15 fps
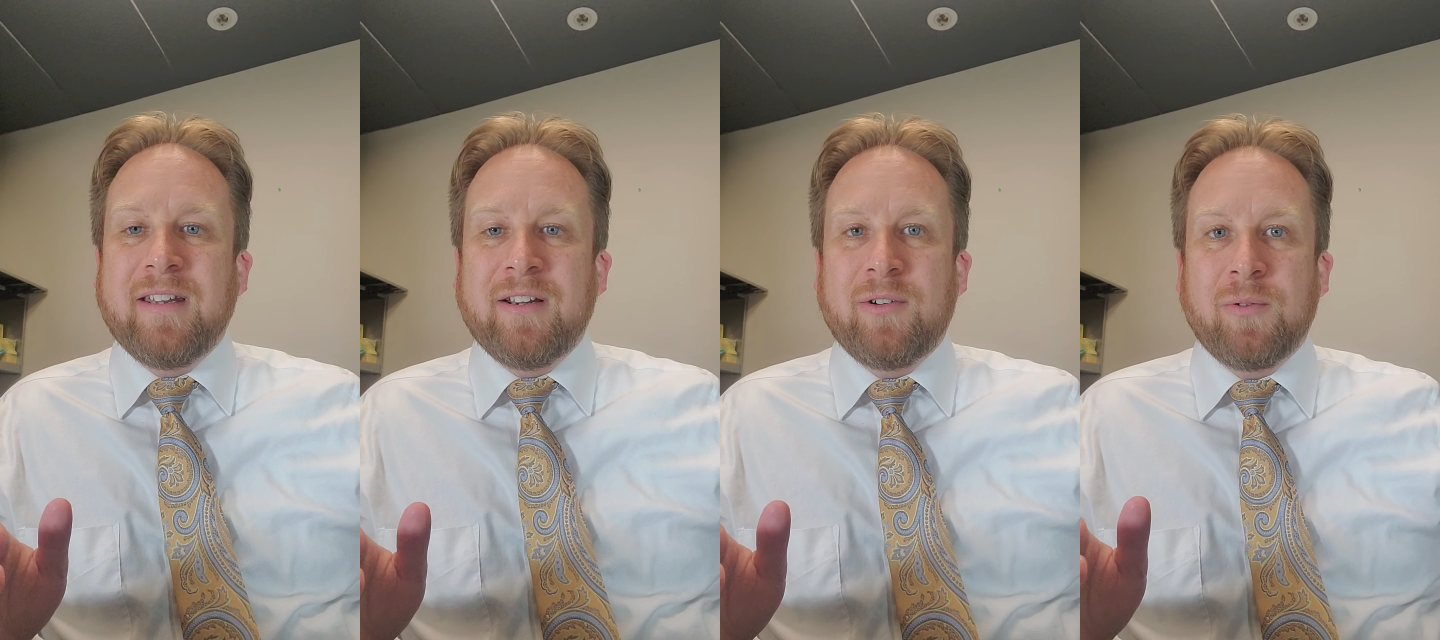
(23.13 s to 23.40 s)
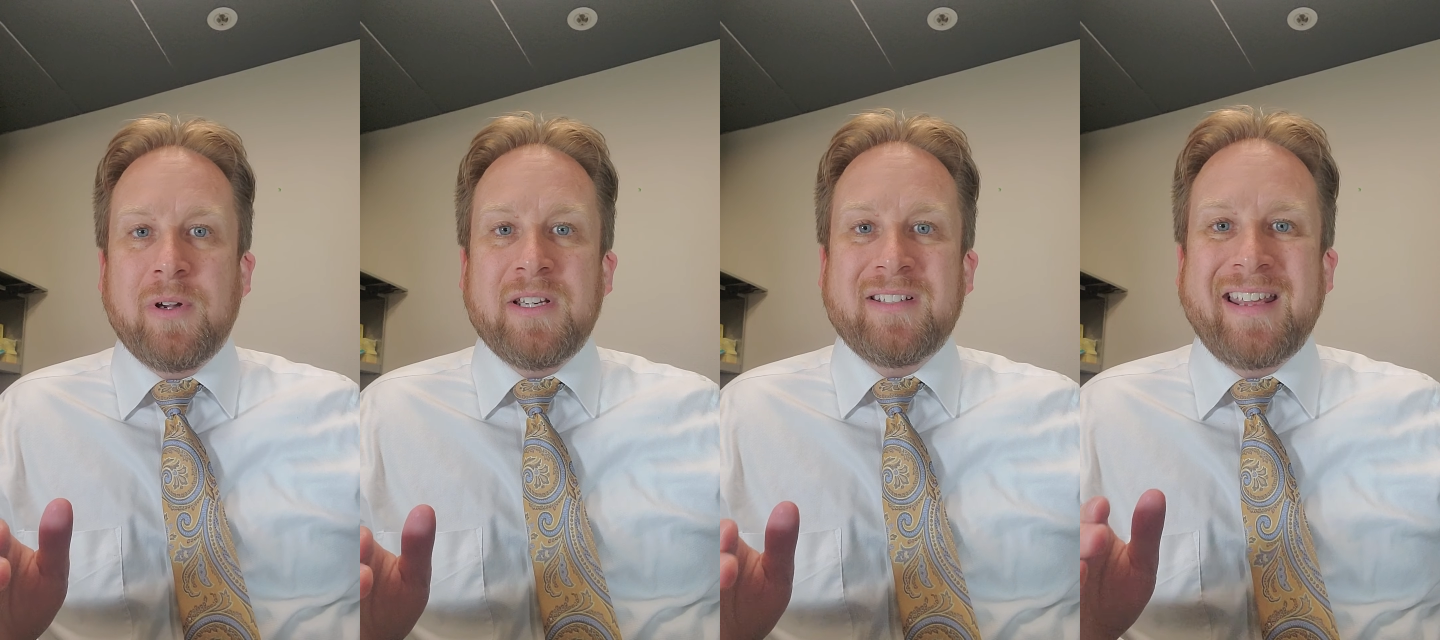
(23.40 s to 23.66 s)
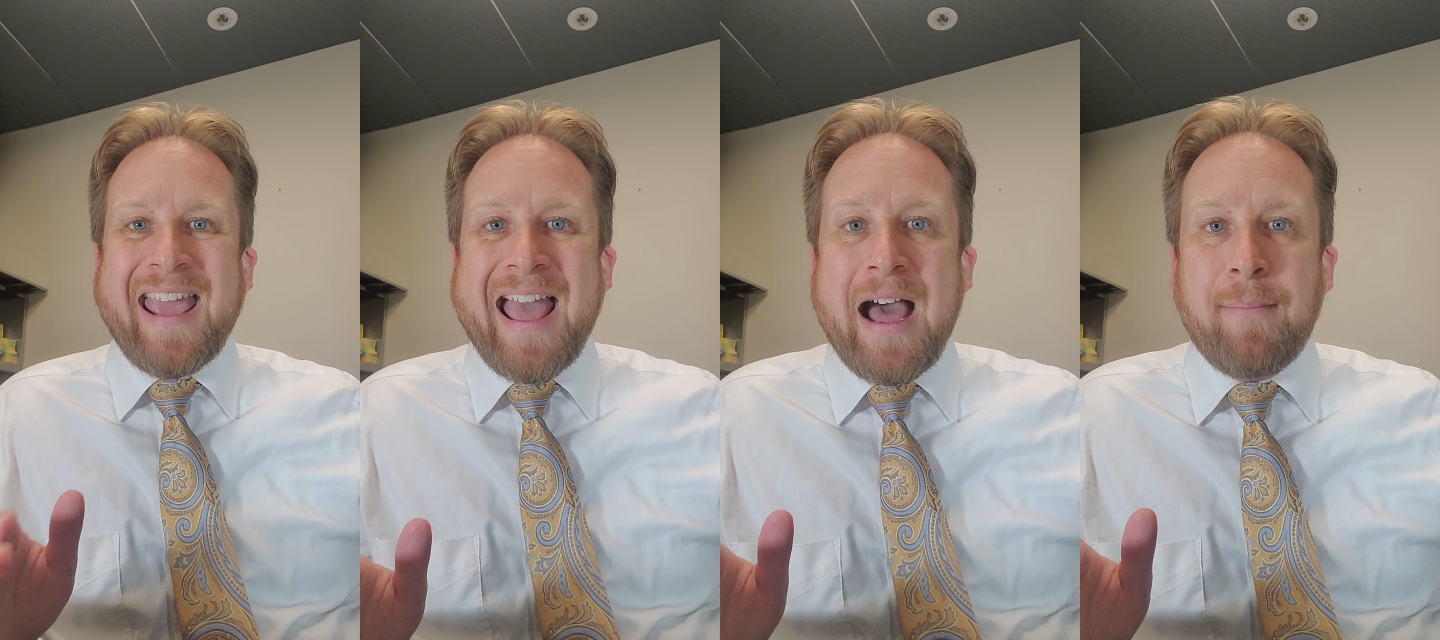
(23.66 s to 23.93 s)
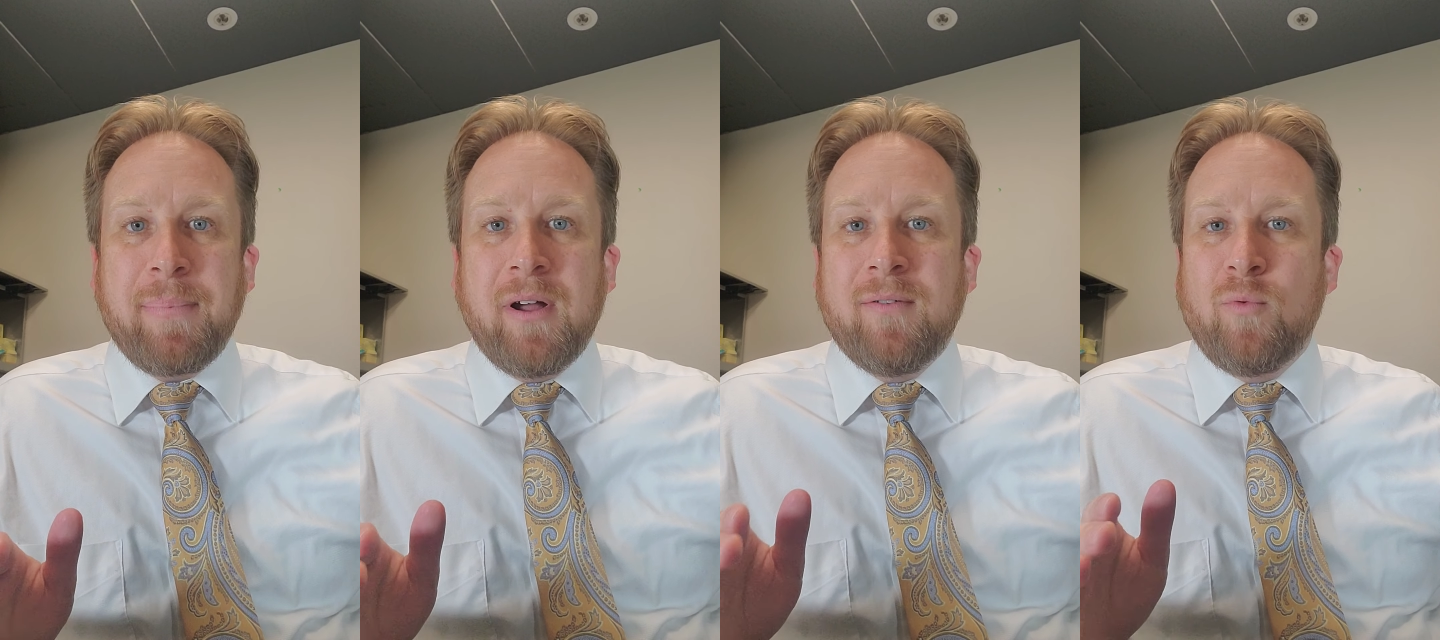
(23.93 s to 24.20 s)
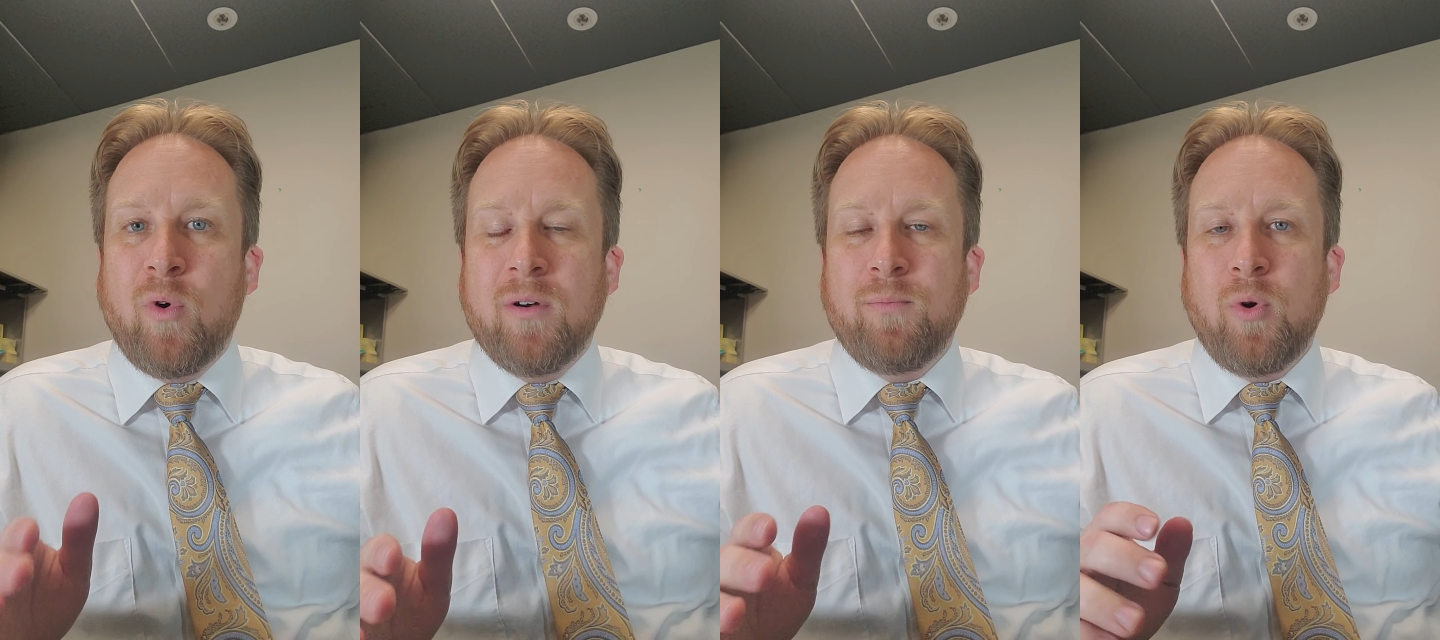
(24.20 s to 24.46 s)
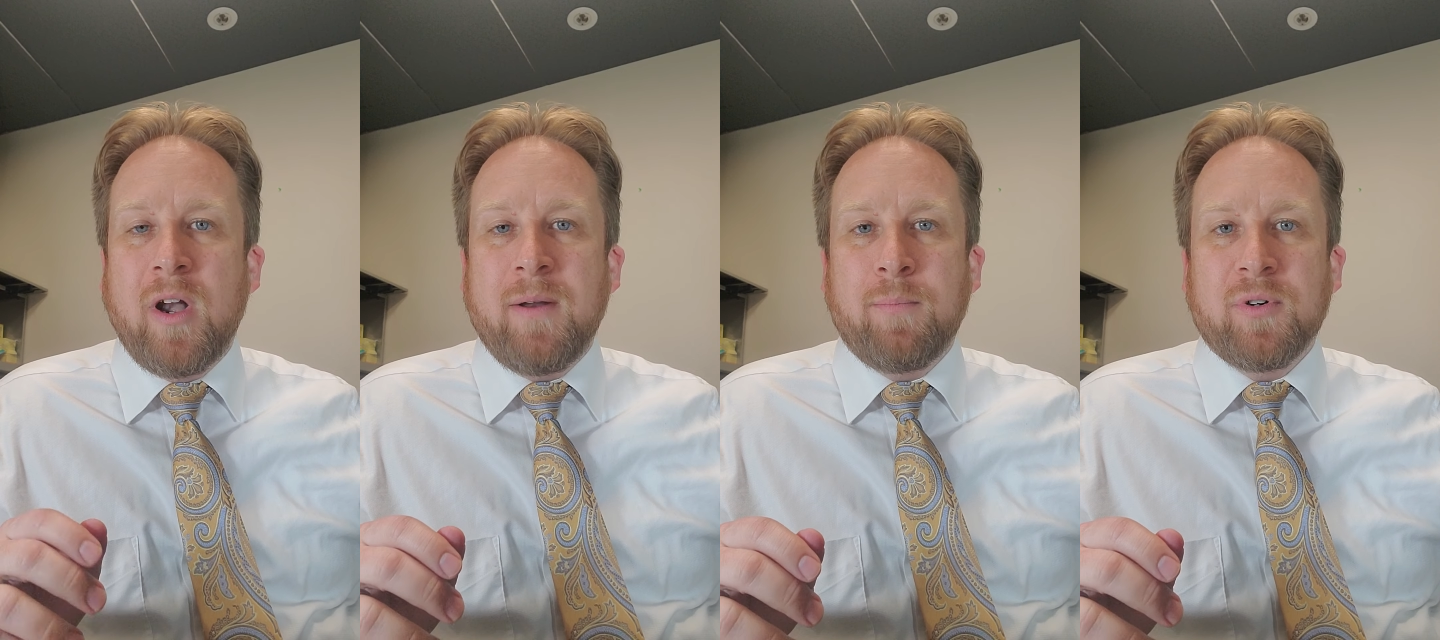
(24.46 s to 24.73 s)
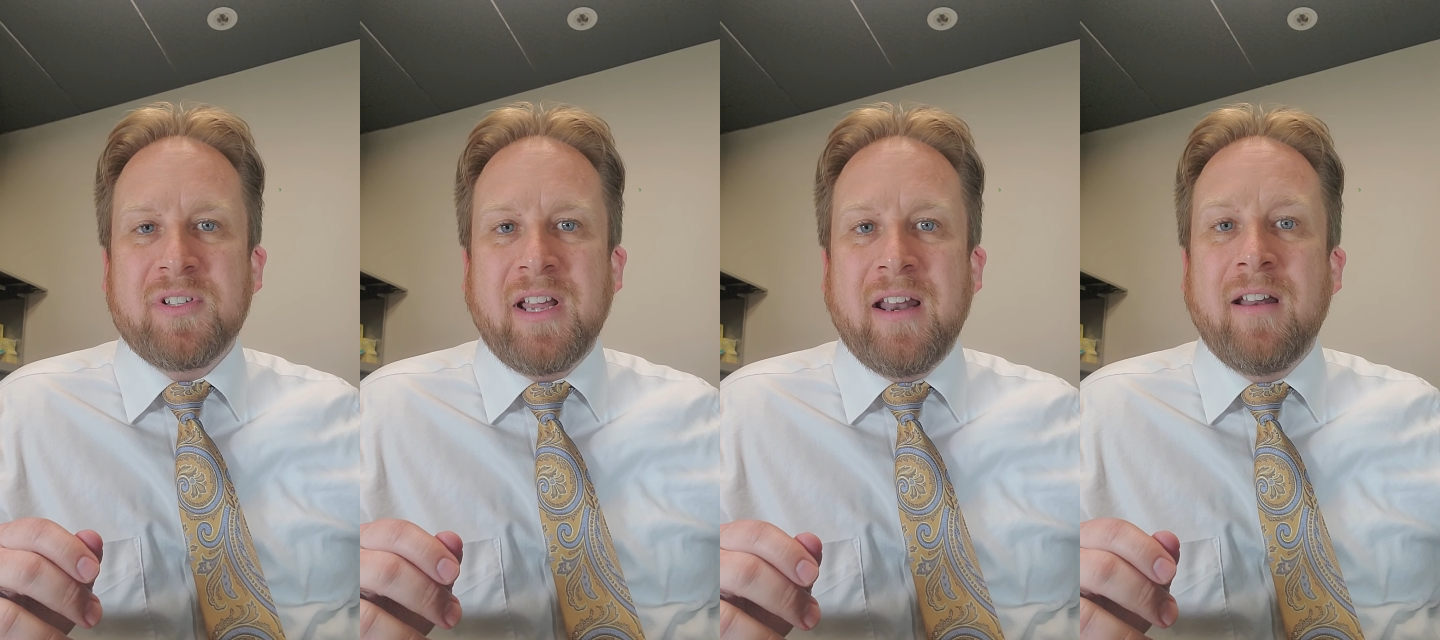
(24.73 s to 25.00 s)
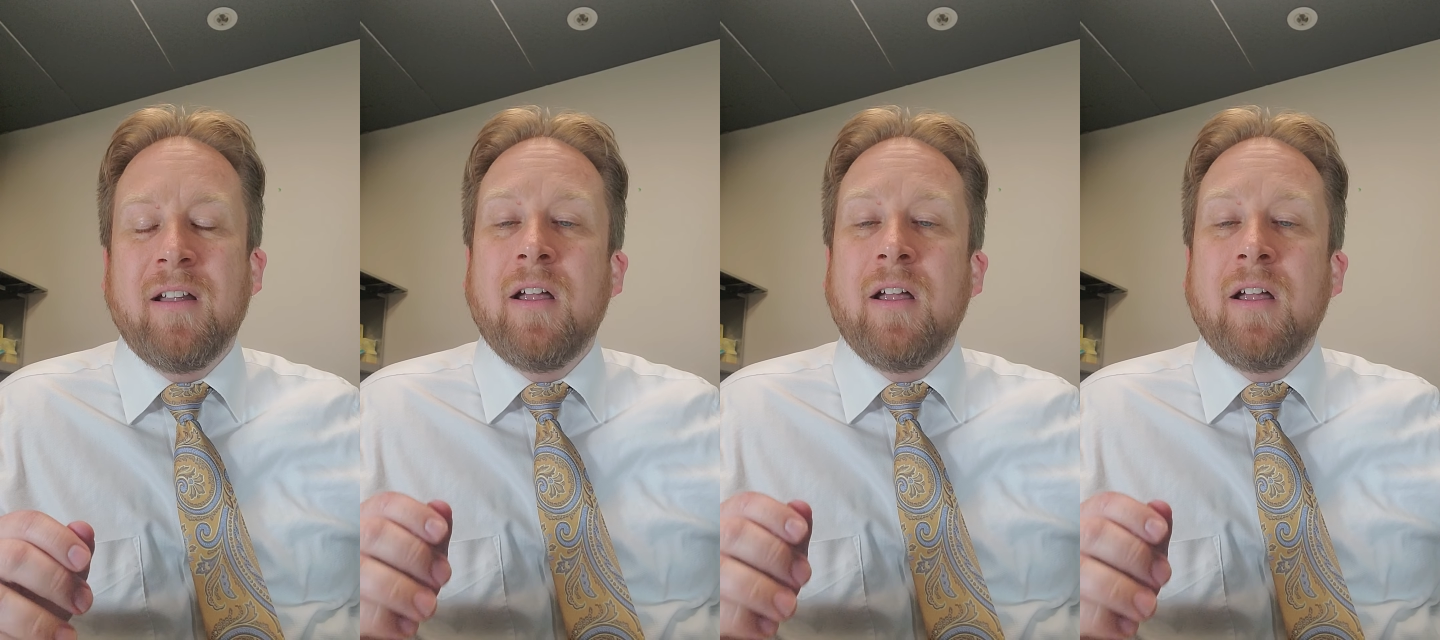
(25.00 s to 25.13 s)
increase cap of 1.8%.